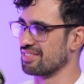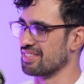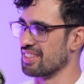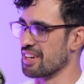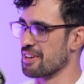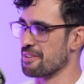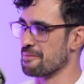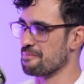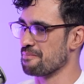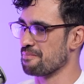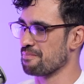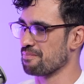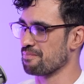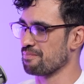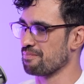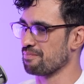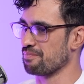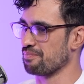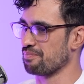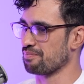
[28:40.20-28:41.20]
Yeah.
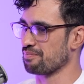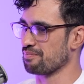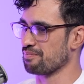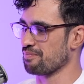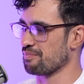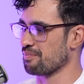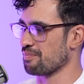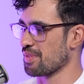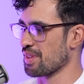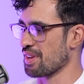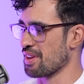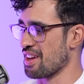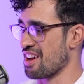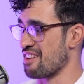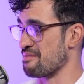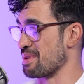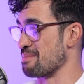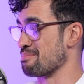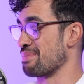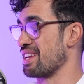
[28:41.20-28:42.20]

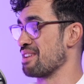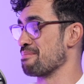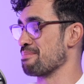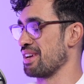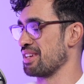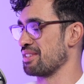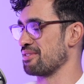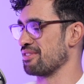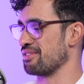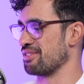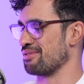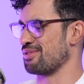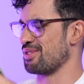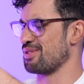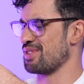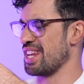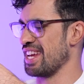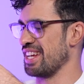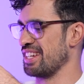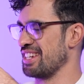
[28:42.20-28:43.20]
I've been plant-based for
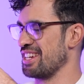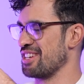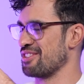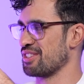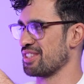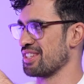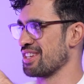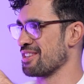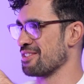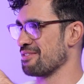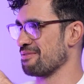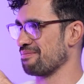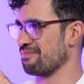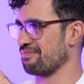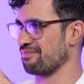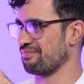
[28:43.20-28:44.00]
10 years now.